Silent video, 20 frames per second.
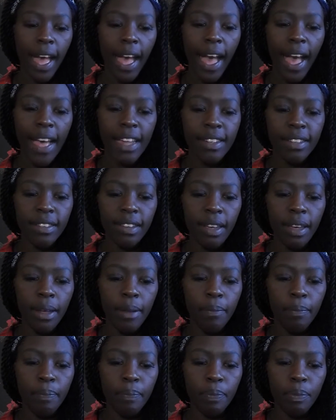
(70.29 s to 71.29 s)
And
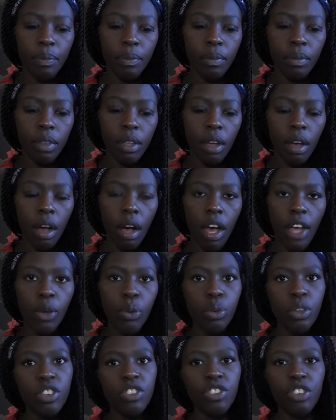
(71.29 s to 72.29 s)
I
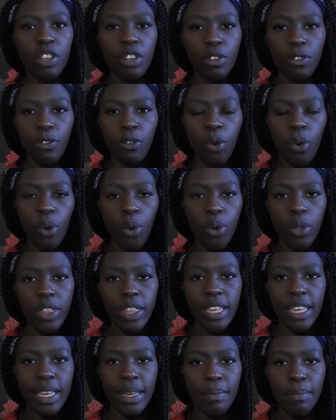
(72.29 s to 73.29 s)
auditioned for
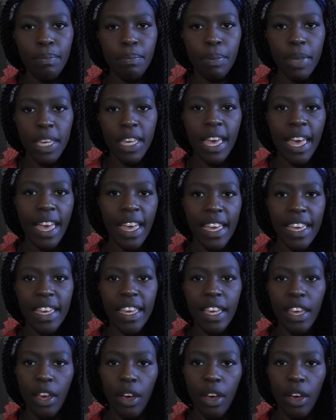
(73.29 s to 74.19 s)
the BA